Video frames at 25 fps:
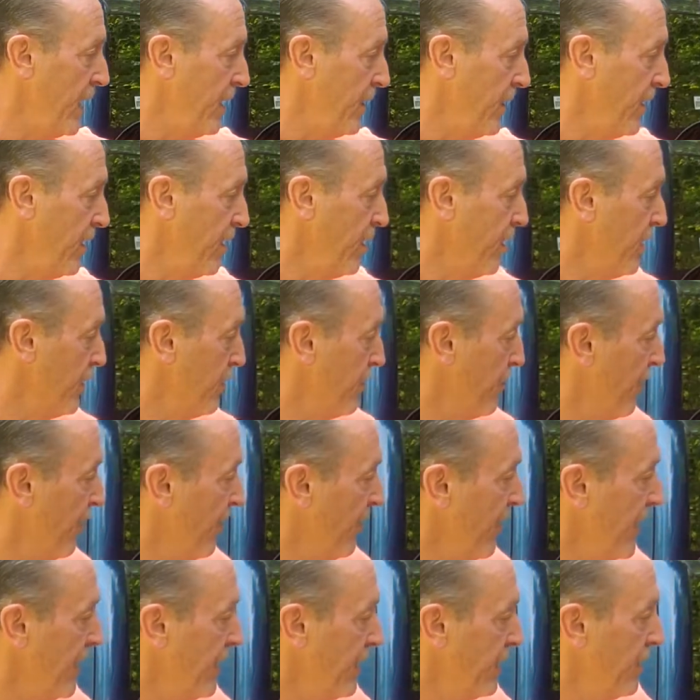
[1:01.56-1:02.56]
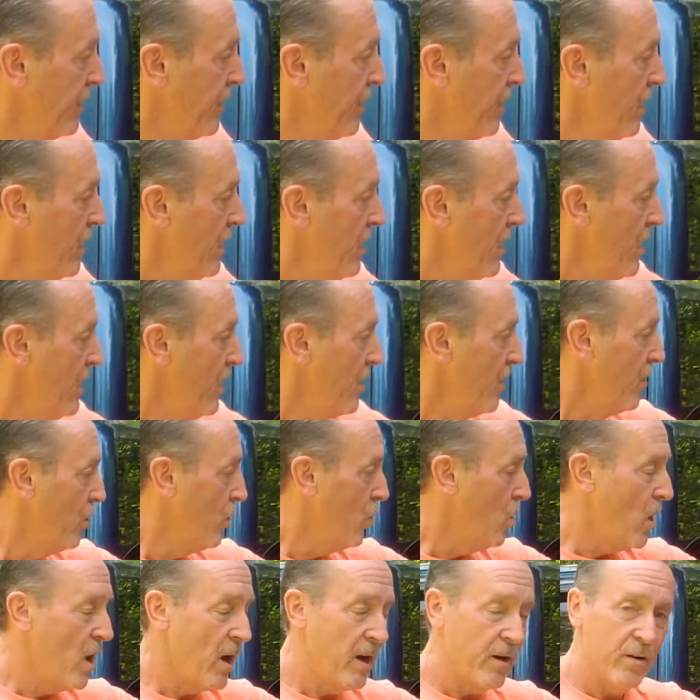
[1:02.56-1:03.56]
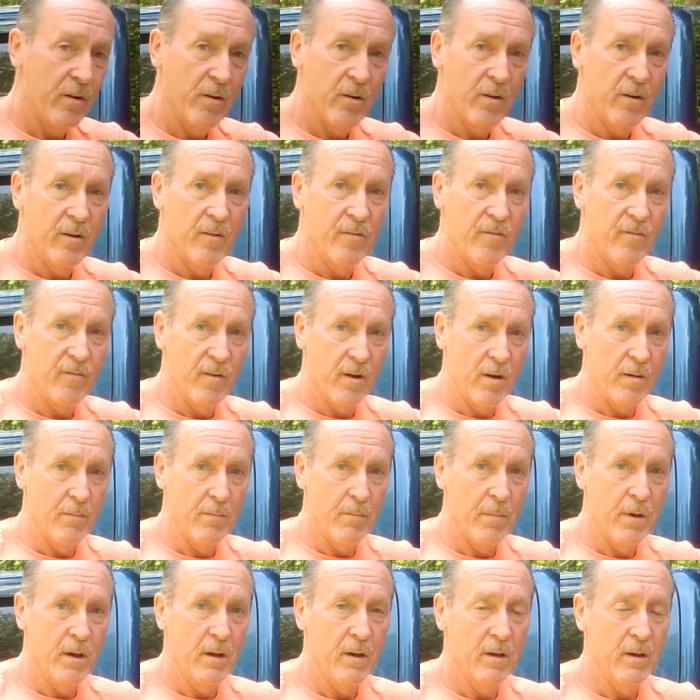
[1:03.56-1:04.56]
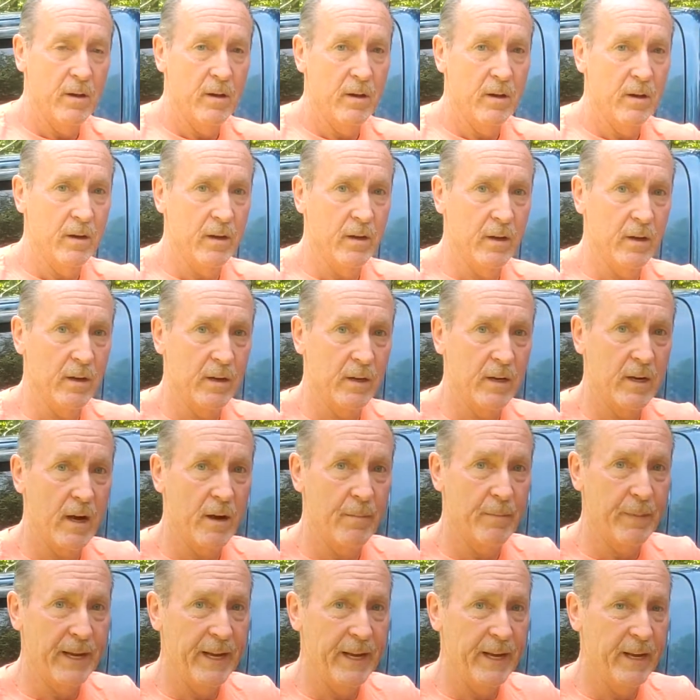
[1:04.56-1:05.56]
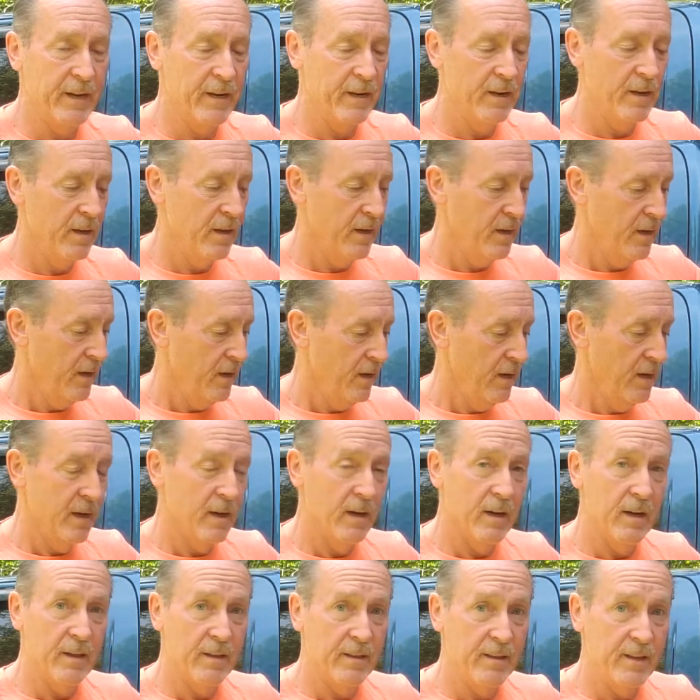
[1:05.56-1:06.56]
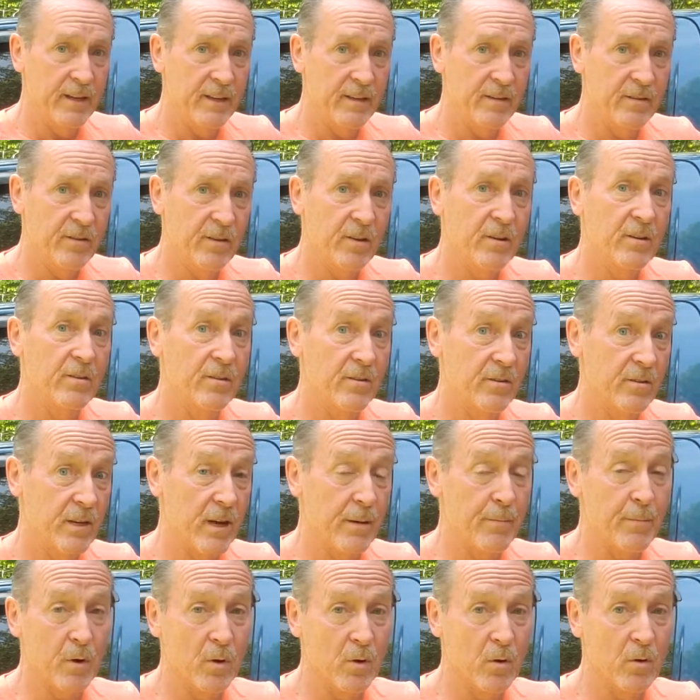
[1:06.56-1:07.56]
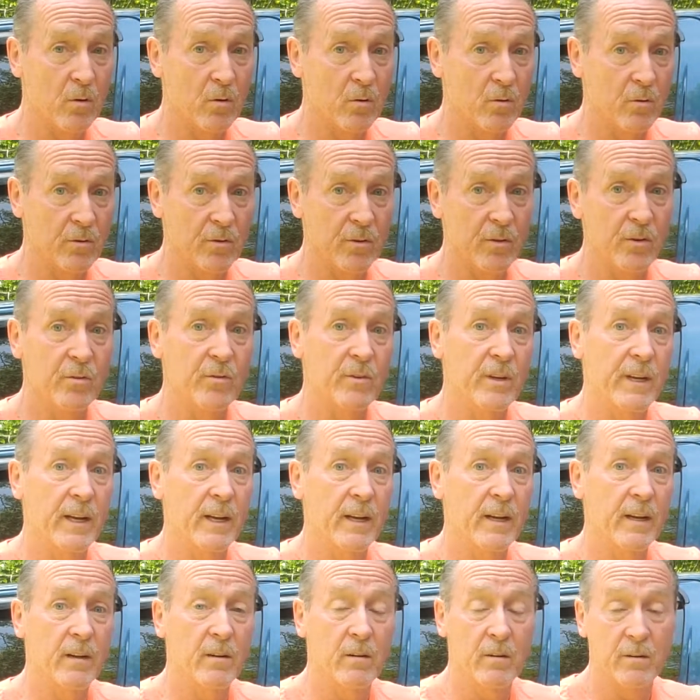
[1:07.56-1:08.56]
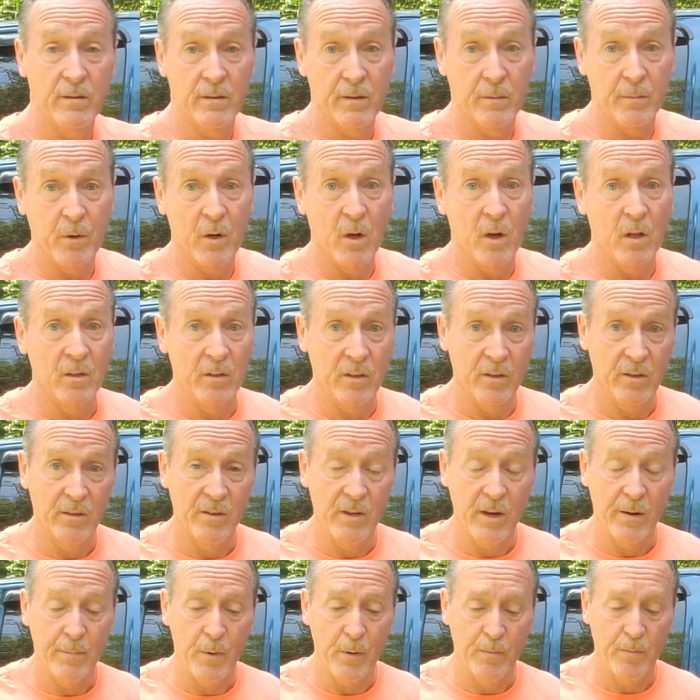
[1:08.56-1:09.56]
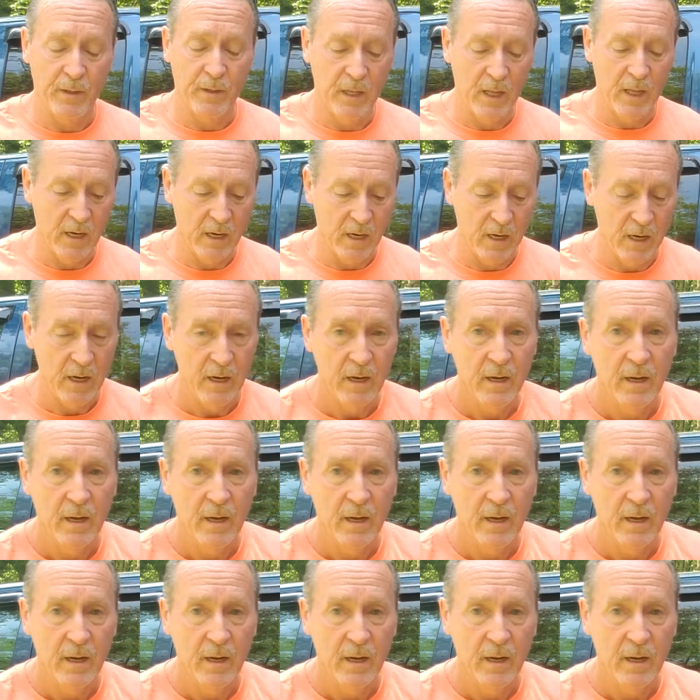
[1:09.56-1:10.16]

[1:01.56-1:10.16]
that you can prevent the water from coming in these scupper holes using something called a scupper plug.